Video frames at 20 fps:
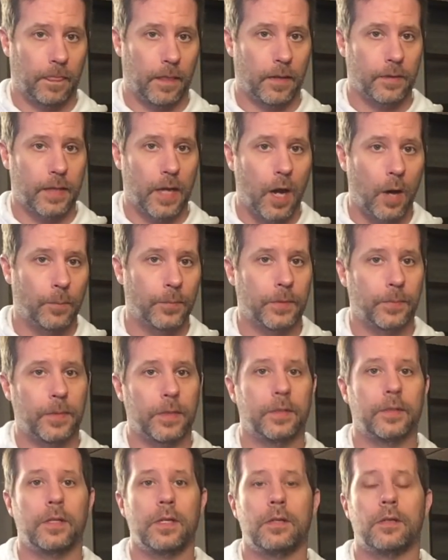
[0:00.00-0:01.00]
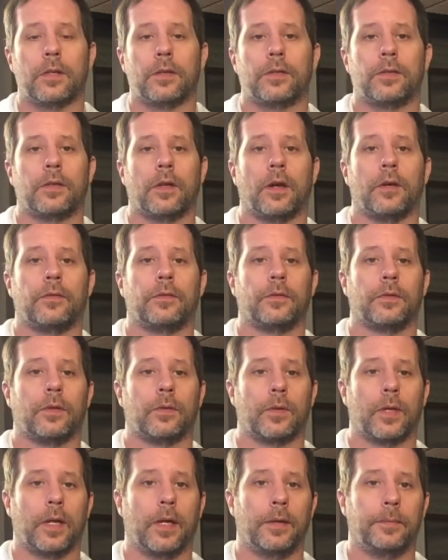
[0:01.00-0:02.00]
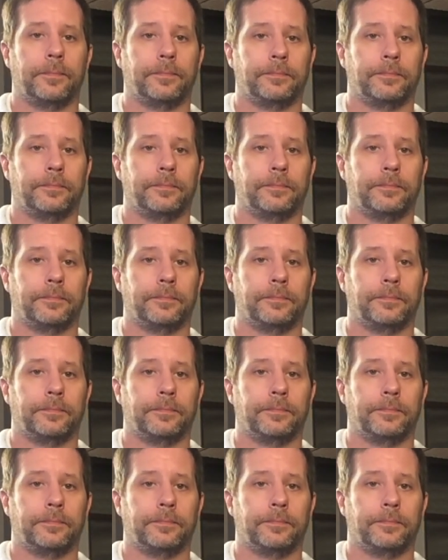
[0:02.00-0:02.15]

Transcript: This helps me see this stuff, okay?